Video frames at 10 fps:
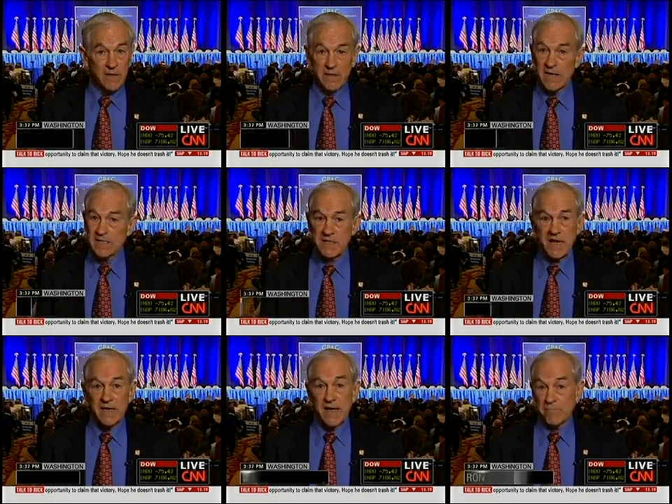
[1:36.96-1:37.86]
They
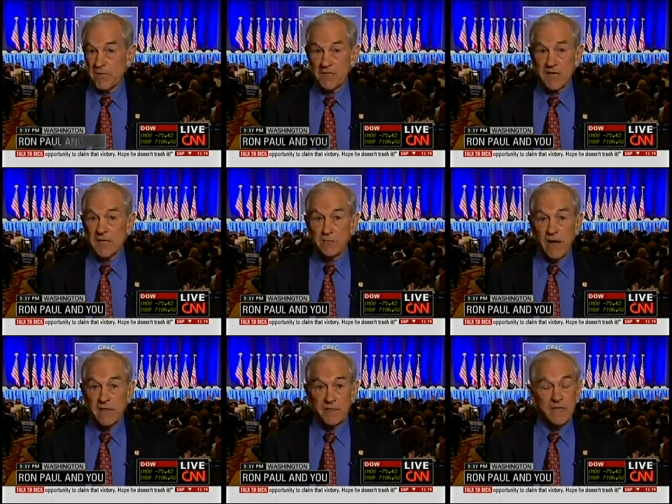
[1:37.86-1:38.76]
stand up, they say the
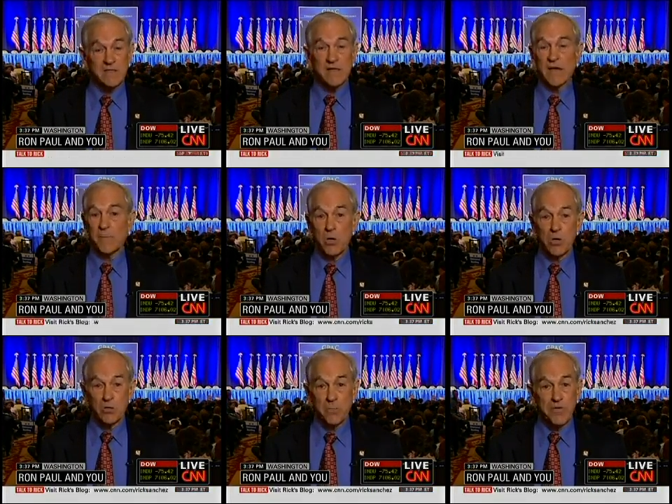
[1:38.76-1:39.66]
right things, they
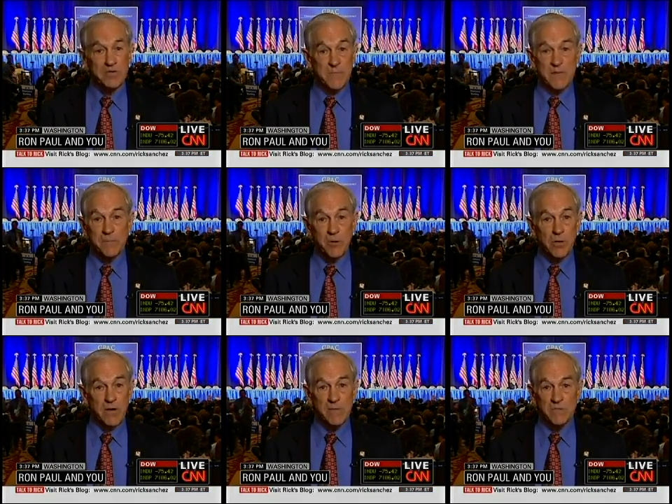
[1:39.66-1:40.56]
oppose the big spending
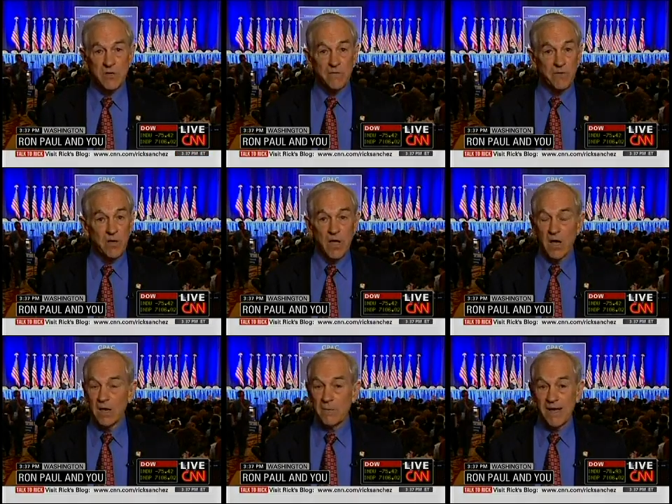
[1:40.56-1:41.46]
programs of
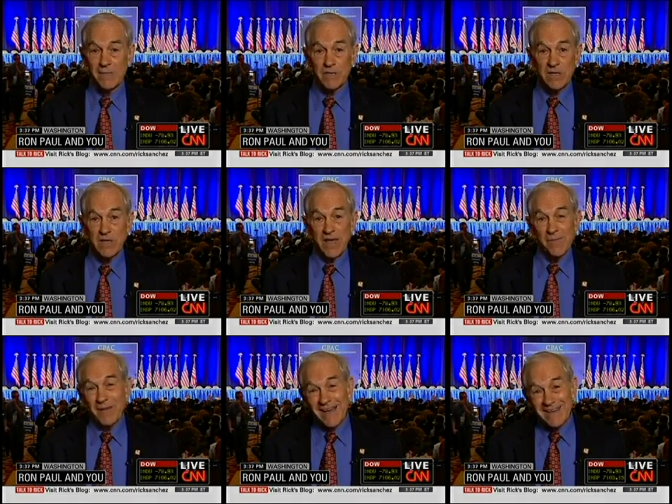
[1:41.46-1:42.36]
Obama,
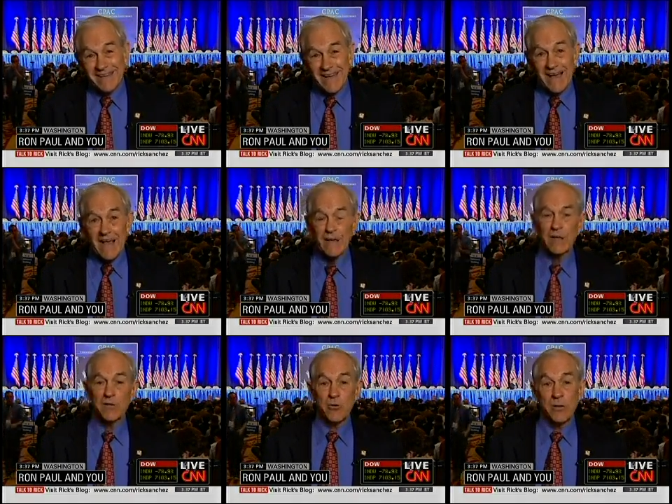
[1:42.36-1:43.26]
but
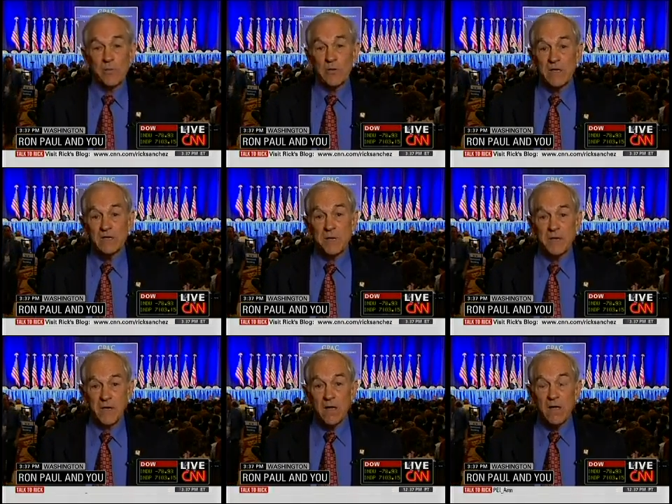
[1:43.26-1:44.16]
credibility has been
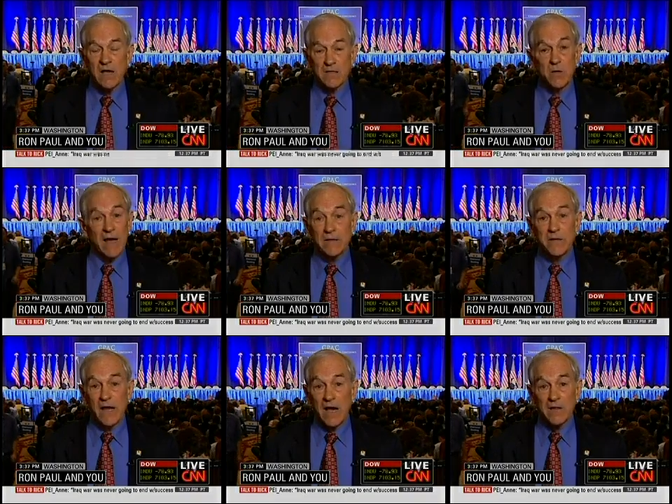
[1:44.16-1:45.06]
lost. So I don't know
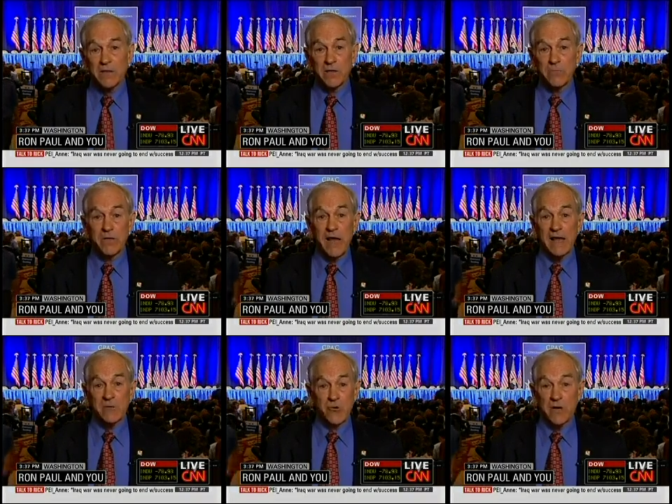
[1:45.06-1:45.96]
how they're going to
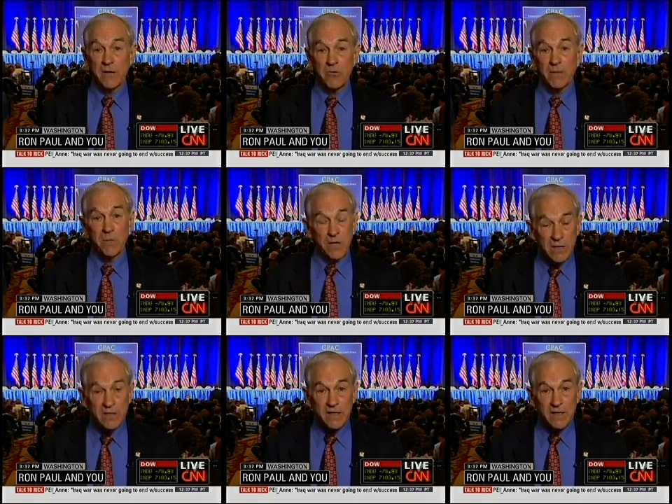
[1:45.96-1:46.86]
regain
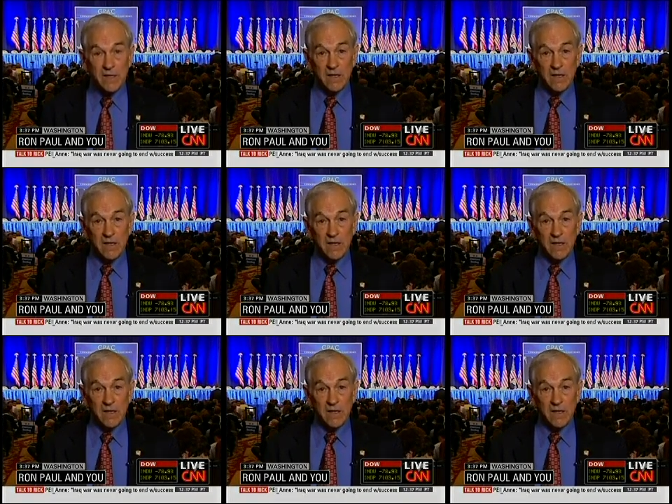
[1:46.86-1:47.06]
credibility